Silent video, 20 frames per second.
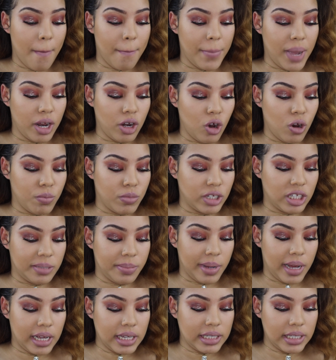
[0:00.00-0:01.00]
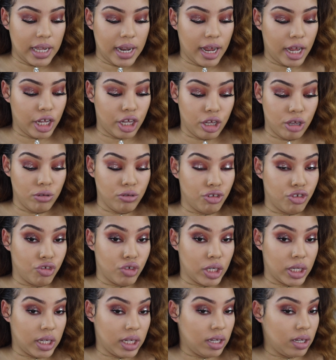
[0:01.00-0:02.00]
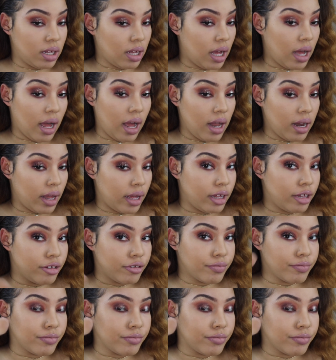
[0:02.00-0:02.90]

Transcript: my normal spots that I usually highlight.